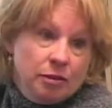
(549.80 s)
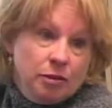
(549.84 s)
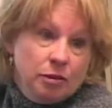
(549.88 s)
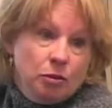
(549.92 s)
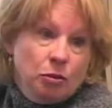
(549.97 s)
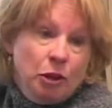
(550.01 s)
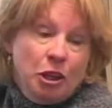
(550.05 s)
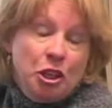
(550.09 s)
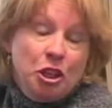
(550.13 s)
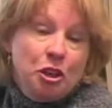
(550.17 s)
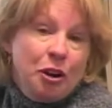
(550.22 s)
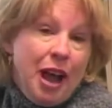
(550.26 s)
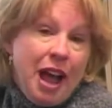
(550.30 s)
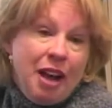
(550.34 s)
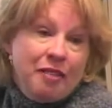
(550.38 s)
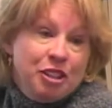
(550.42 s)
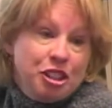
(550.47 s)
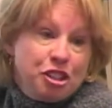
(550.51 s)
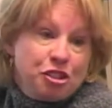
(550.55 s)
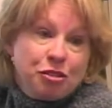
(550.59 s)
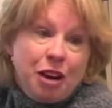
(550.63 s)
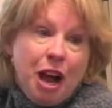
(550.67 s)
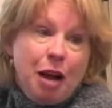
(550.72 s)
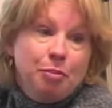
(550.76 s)
When you're having
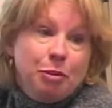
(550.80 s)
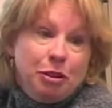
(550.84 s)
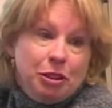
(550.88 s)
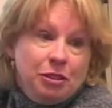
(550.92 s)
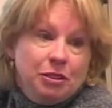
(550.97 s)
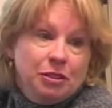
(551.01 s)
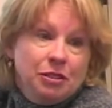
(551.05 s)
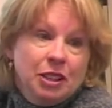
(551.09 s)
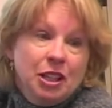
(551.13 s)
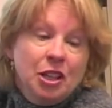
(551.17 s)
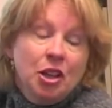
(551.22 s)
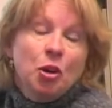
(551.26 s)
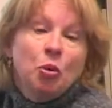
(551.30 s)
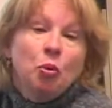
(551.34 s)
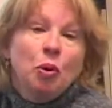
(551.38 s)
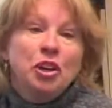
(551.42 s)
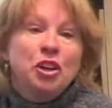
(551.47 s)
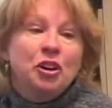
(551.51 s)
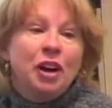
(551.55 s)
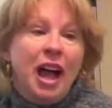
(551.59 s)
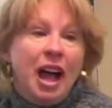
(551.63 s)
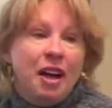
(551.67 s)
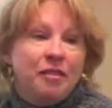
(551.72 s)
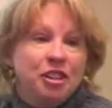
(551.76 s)
trouble. When
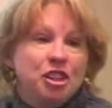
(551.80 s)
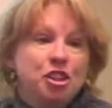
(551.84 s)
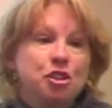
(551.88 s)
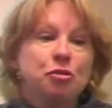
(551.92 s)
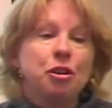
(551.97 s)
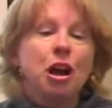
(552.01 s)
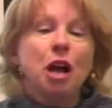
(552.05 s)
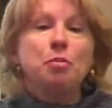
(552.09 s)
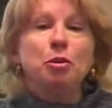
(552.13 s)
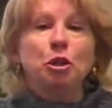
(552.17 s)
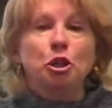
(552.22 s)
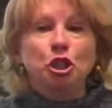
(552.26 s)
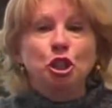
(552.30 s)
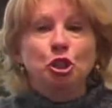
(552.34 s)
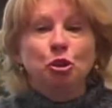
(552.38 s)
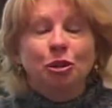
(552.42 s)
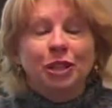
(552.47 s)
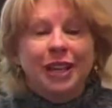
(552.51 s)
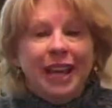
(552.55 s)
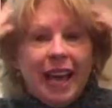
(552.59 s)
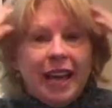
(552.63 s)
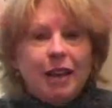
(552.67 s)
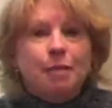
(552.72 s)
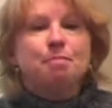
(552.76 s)
you're having trouble, you
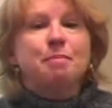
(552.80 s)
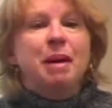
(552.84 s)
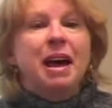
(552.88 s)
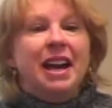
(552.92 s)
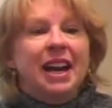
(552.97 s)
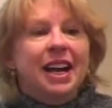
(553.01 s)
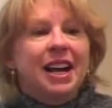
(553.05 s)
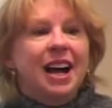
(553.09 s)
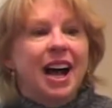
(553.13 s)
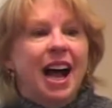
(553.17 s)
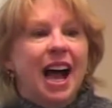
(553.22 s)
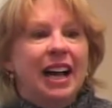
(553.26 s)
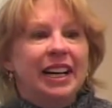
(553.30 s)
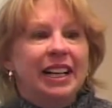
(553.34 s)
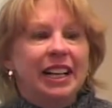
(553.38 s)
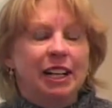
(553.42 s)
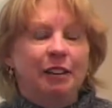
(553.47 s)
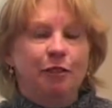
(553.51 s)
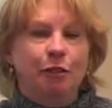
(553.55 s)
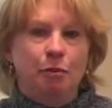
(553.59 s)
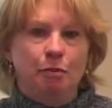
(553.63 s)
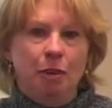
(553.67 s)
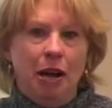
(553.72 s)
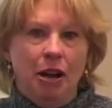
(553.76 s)
get
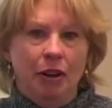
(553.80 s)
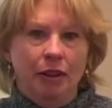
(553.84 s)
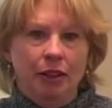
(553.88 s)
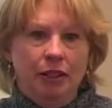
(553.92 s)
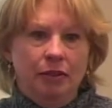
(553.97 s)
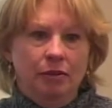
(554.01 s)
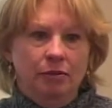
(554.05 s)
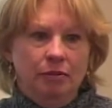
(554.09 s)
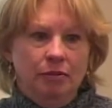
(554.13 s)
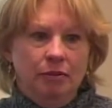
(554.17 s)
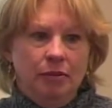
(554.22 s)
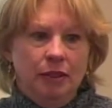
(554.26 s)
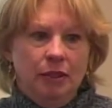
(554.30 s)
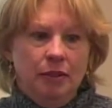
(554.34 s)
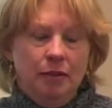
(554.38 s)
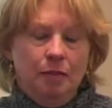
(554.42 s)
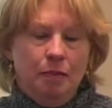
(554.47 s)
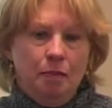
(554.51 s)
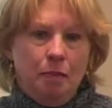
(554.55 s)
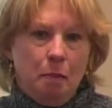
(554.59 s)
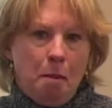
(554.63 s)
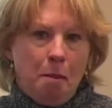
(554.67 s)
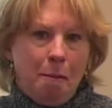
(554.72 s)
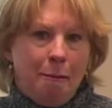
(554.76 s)
metacognitive about it.
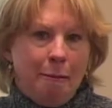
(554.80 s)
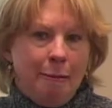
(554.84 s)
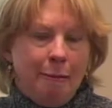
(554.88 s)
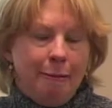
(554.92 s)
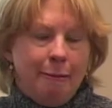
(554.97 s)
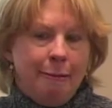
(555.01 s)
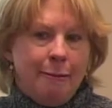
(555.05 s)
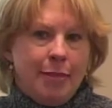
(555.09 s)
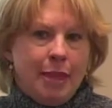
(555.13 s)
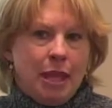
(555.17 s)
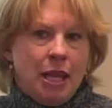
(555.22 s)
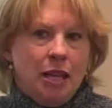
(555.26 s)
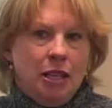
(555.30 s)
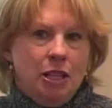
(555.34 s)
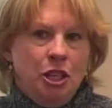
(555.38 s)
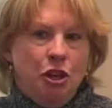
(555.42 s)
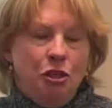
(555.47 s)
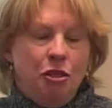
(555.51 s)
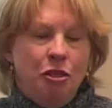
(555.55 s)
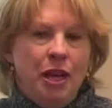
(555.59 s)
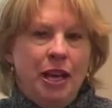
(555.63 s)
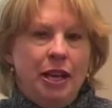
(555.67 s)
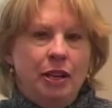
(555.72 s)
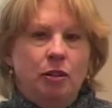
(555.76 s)
You
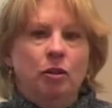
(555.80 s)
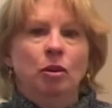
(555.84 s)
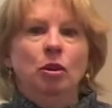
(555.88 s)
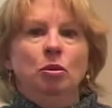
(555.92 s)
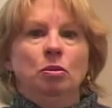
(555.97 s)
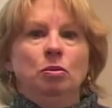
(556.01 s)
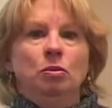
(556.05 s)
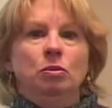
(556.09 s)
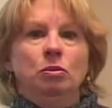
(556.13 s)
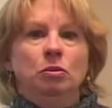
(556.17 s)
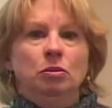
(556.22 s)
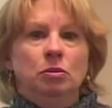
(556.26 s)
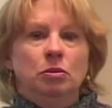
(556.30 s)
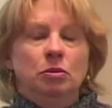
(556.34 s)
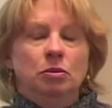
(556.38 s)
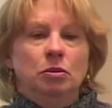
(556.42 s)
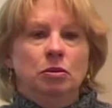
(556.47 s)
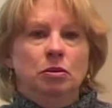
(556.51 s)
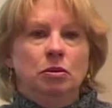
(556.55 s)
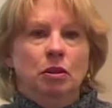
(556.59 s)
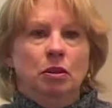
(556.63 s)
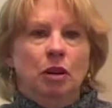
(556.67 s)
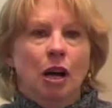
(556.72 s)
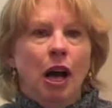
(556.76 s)
think, oh,
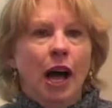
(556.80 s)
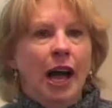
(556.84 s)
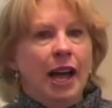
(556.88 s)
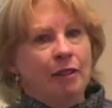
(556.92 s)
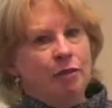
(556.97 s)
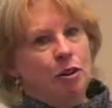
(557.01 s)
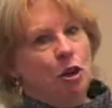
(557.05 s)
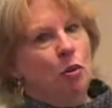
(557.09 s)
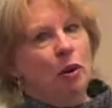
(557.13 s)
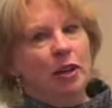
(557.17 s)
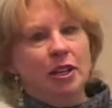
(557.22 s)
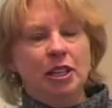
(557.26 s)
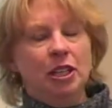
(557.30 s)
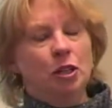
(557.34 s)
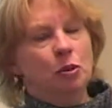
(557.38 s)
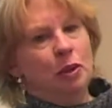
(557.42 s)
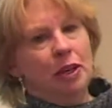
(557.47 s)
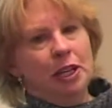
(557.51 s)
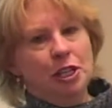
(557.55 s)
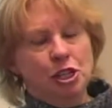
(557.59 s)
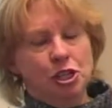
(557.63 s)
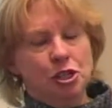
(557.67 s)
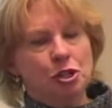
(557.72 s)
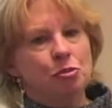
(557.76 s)
I have no idea what
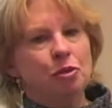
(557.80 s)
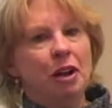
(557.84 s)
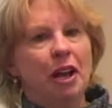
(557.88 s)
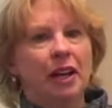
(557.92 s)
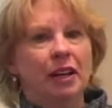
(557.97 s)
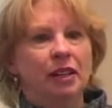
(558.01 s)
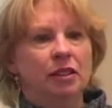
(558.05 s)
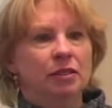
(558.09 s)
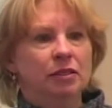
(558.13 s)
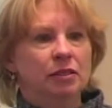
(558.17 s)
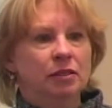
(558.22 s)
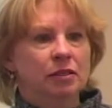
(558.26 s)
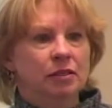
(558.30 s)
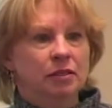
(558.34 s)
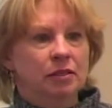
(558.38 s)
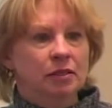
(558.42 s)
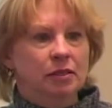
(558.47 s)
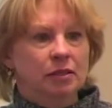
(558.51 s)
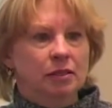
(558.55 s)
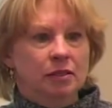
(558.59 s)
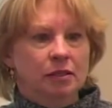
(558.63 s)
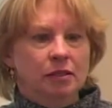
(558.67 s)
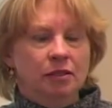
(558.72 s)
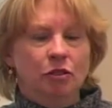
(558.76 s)
I just read.
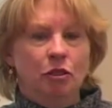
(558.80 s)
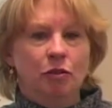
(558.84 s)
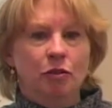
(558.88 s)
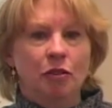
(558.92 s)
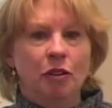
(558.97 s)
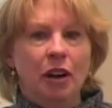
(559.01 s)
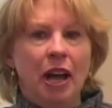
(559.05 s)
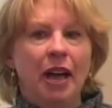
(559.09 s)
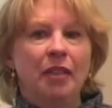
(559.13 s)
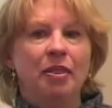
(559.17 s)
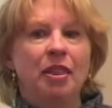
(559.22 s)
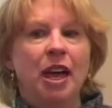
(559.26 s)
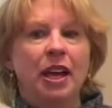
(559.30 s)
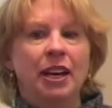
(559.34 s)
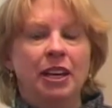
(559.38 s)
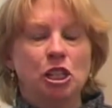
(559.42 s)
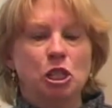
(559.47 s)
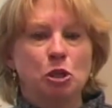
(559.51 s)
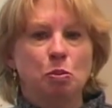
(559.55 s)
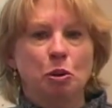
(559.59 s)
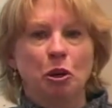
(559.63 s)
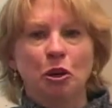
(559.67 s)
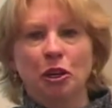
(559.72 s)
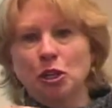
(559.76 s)
If you've ever had that
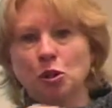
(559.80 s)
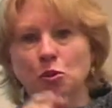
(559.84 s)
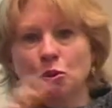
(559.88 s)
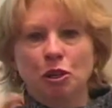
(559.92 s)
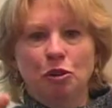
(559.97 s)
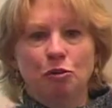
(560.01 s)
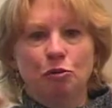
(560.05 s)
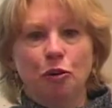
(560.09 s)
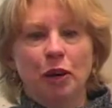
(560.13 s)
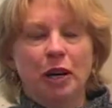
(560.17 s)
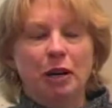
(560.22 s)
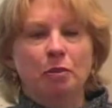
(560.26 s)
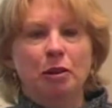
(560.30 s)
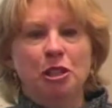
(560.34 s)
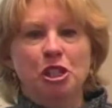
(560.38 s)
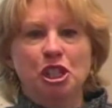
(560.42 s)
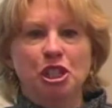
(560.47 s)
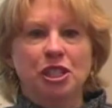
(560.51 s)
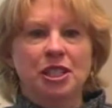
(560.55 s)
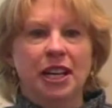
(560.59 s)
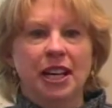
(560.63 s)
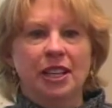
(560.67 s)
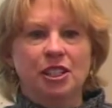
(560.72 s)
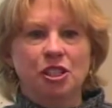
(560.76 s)
experience where you've read a bunch
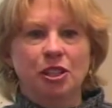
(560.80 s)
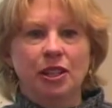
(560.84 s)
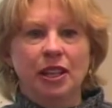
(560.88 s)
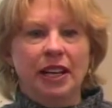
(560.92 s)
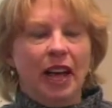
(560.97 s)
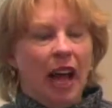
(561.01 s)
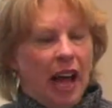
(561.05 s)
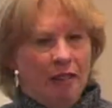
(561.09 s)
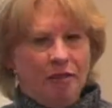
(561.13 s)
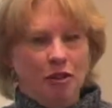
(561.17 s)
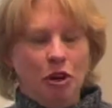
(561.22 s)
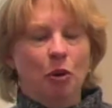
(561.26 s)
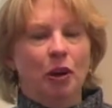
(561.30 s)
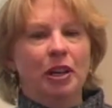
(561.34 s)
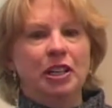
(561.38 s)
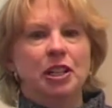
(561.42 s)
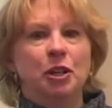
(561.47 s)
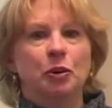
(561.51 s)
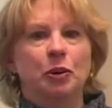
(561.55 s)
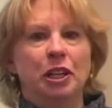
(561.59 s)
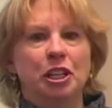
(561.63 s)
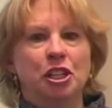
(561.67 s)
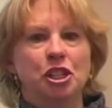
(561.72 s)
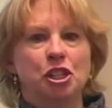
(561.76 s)
of text and you think, I have no idea
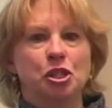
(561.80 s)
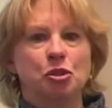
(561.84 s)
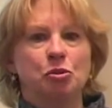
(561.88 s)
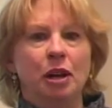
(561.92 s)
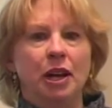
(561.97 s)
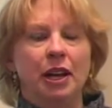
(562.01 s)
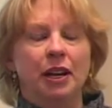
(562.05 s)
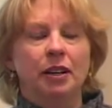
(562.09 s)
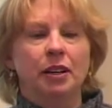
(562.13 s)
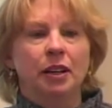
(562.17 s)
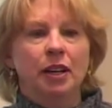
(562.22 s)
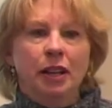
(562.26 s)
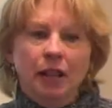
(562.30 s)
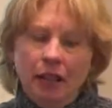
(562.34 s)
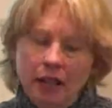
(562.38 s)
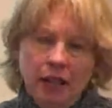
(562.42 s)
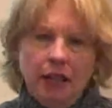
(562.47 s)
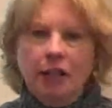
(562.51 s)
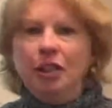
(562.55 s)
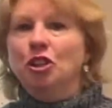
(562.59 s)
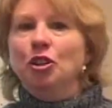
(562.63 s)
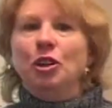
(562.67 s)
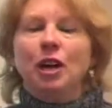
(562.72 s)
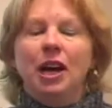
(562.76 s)
what I just read.
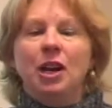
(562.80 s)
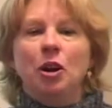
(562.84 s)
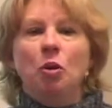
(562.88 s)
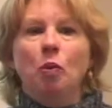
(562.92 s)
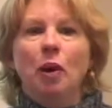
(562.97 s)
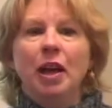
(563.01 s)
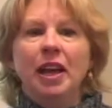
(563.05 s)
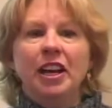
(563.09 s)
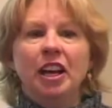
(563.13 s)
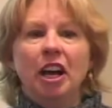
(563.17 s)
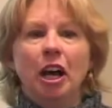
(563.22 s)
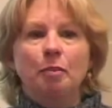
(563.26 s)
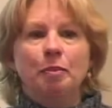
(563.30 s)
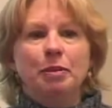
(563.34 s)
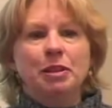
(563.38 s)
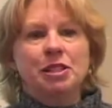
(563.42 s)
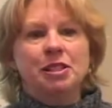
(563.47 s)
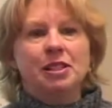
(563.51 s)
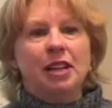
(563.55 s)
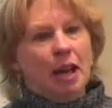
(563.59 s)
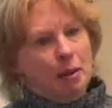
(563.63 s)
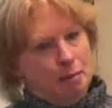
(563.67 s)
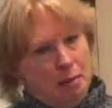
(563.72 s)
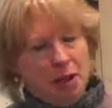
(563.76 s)
You kind of wake up and you
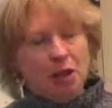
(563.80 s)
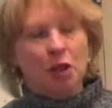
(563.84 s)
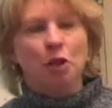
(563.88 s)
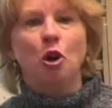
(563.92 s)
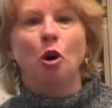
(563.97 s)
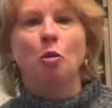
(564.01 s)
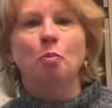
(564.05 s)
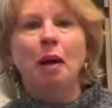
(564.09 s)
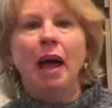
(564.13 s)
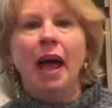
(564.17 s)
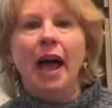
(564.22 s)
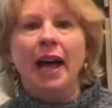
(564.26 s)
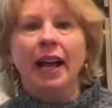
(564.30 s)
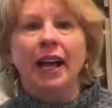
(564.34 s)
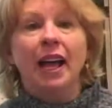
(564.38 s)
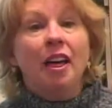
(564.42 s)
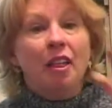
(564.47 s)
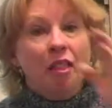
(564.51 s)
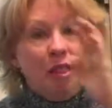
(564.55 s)
say, I better go back.